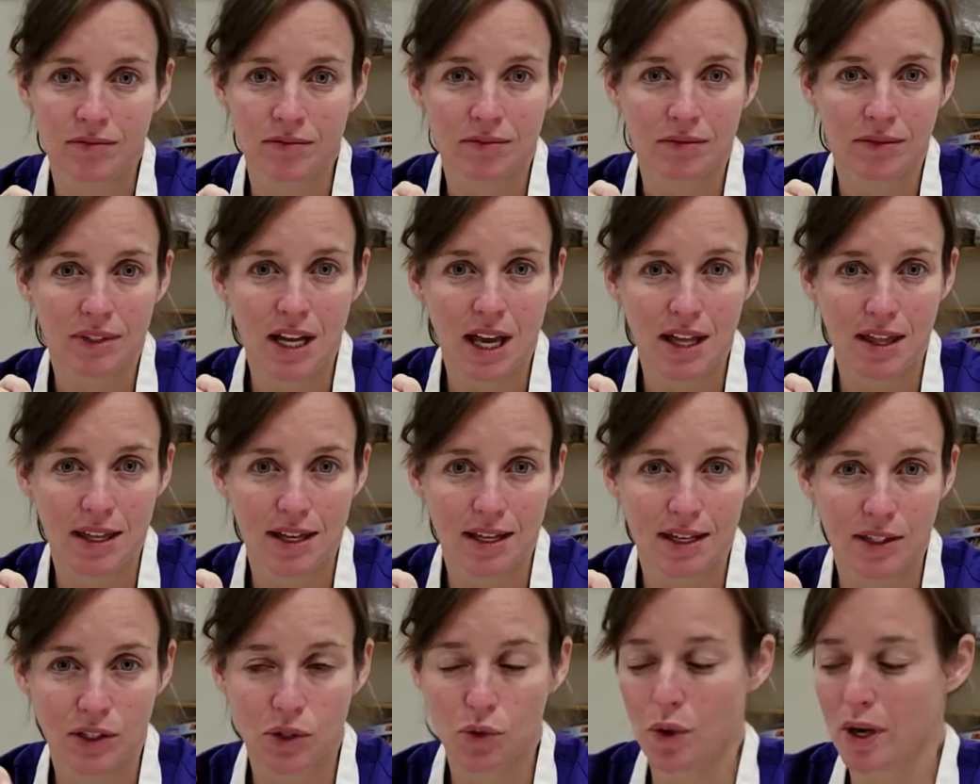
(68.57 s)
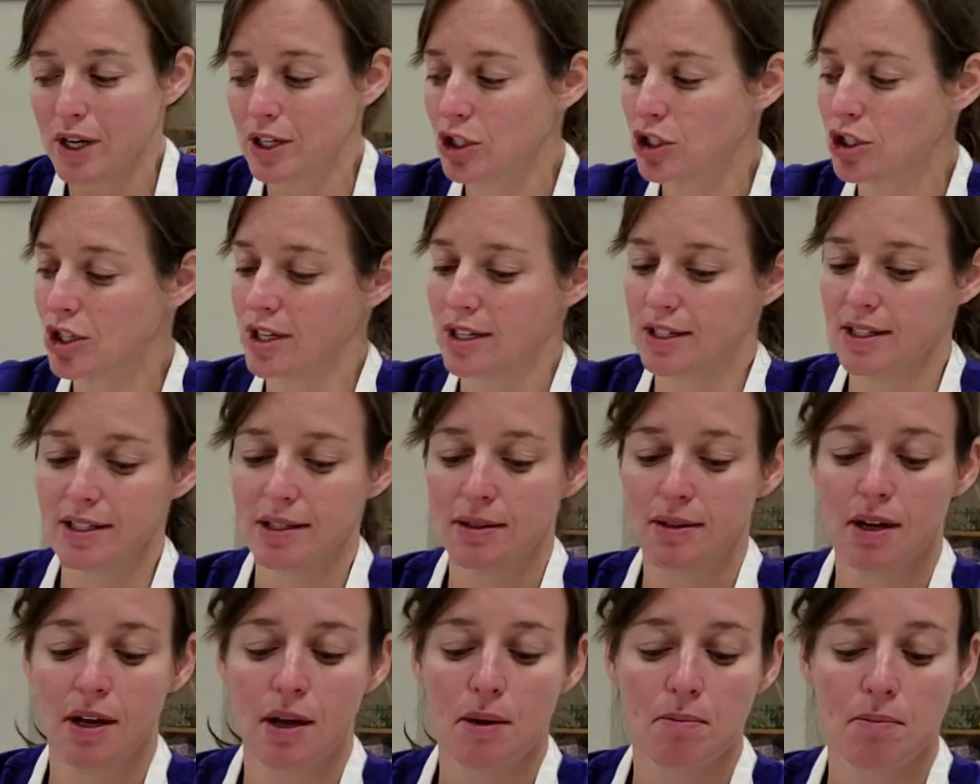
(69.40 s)
nothing is questioned
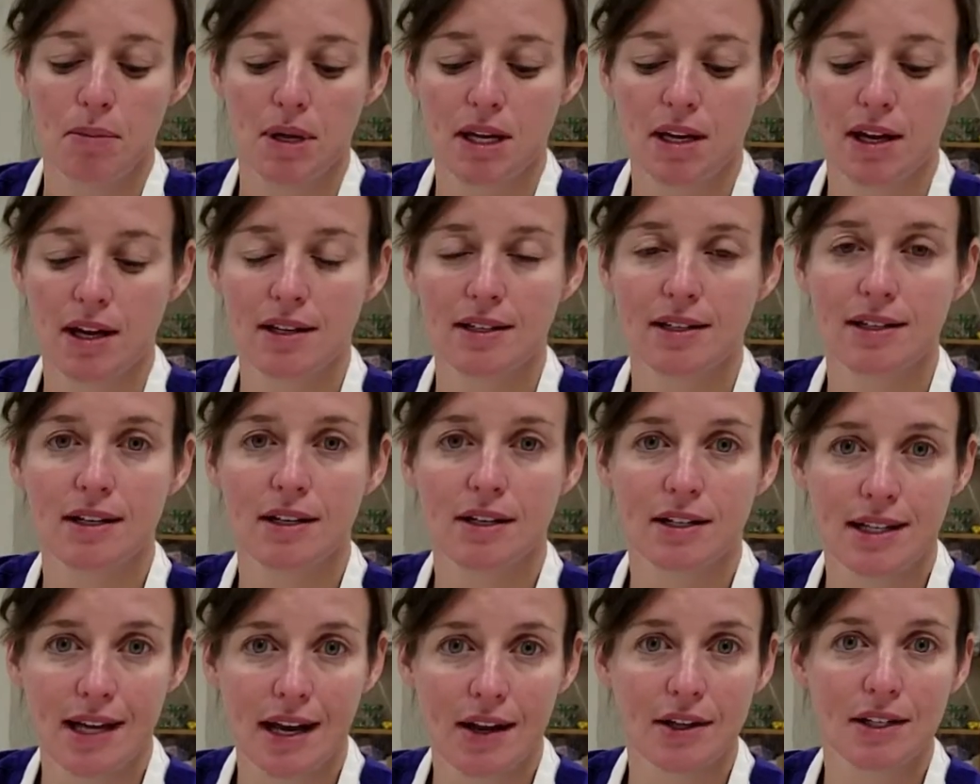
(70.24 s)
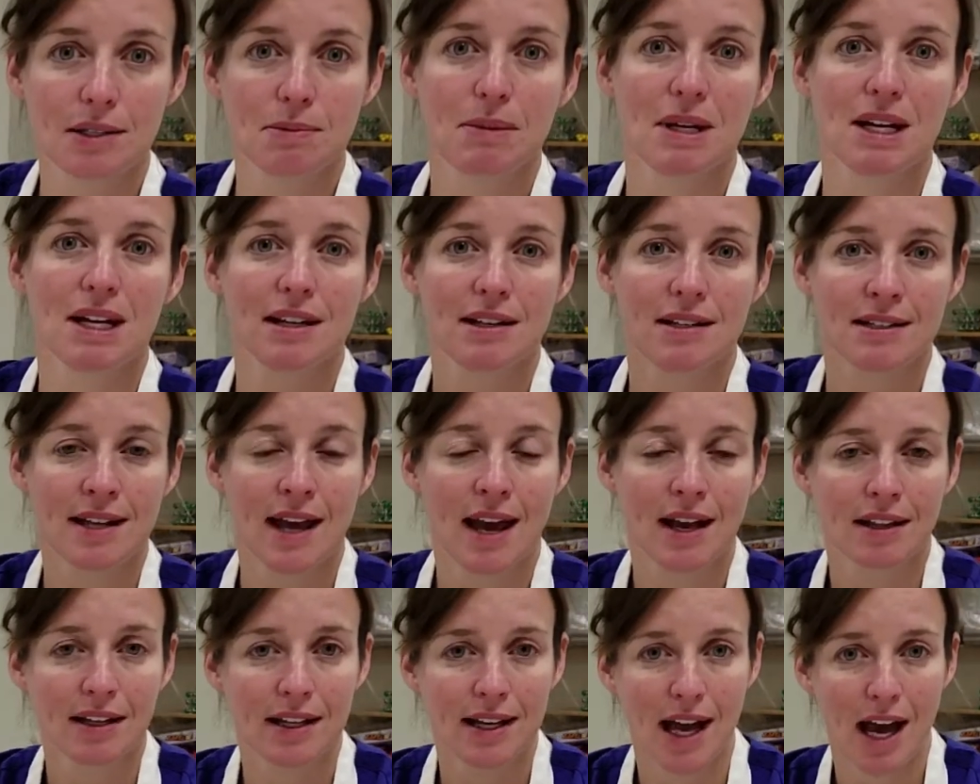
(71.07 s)
because it tells me
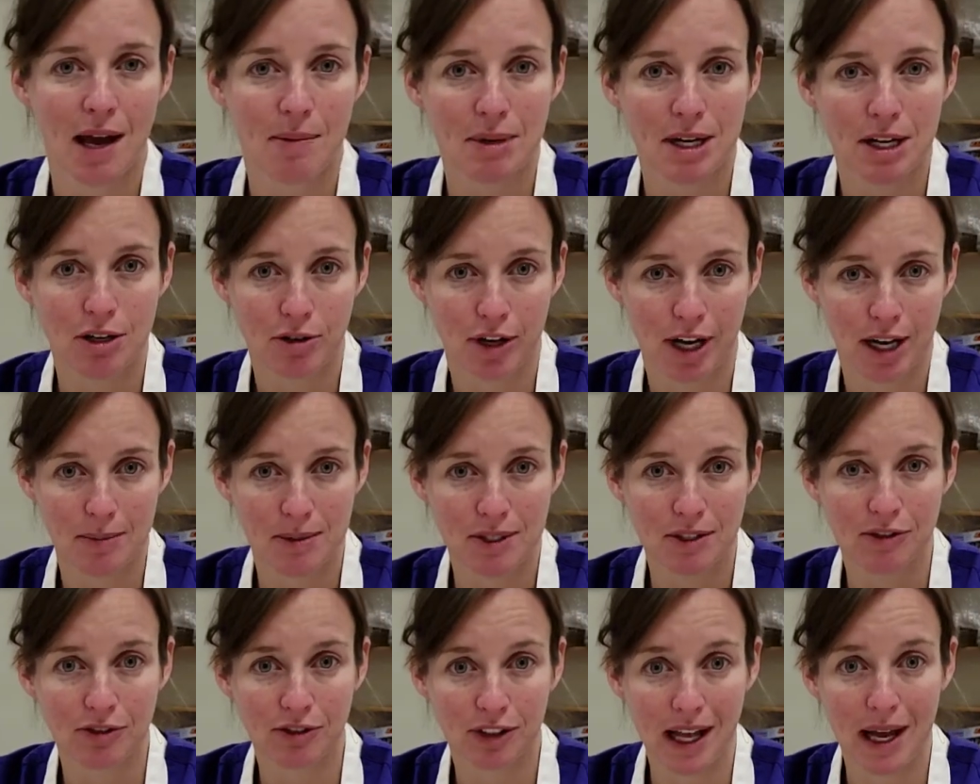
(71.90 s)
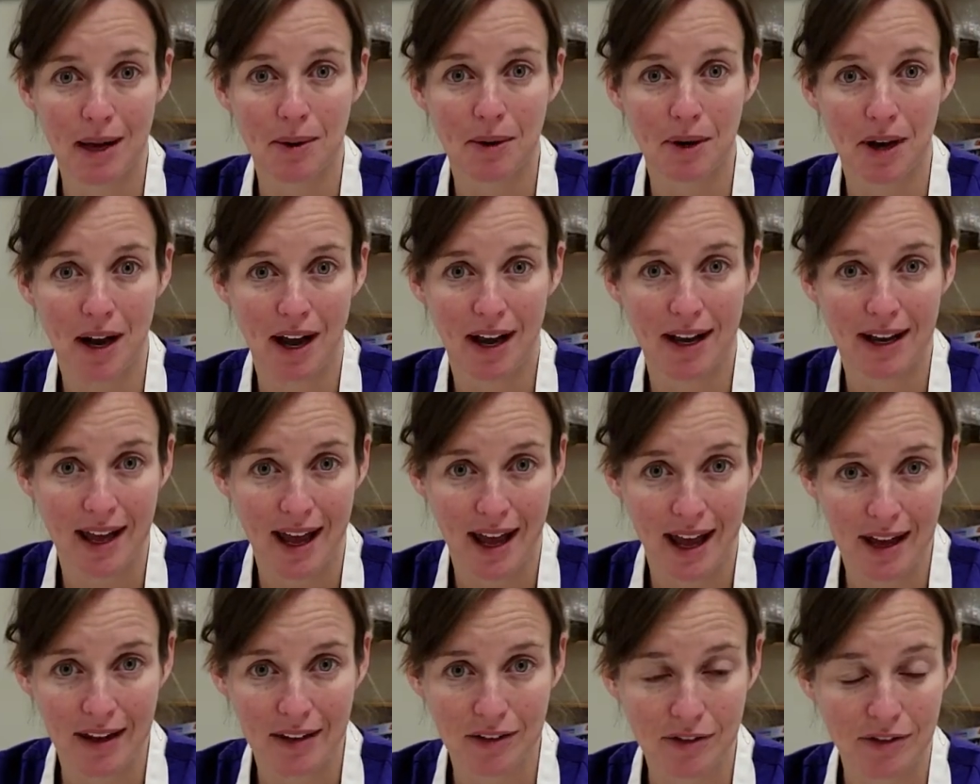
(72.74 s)
exactly how many grams of flour I
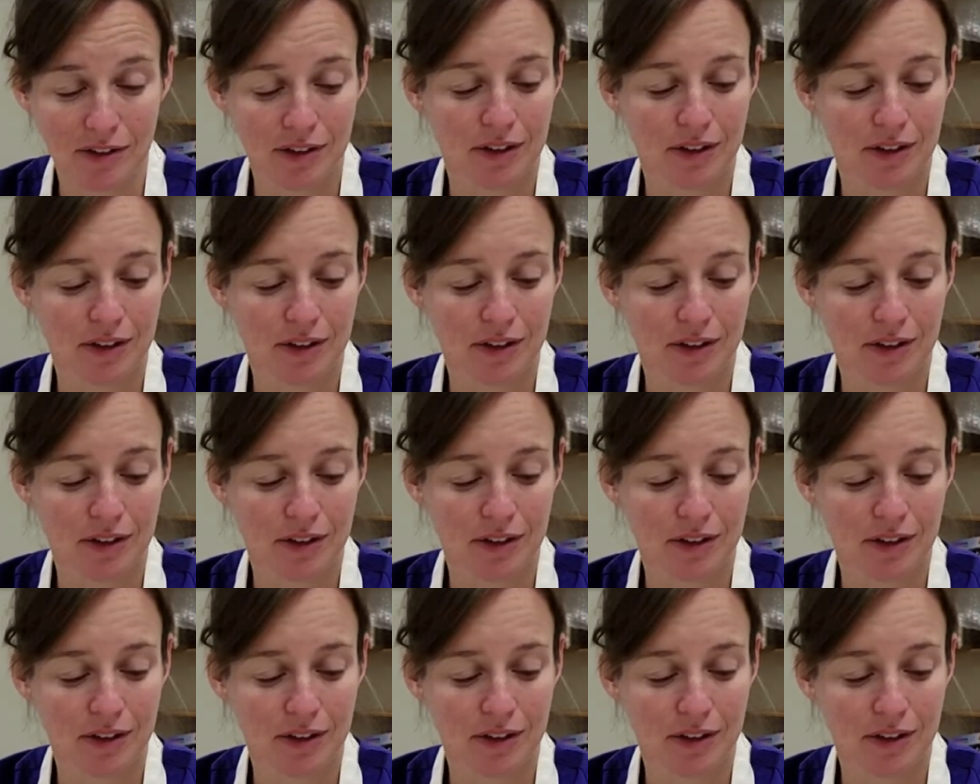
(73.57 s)
have.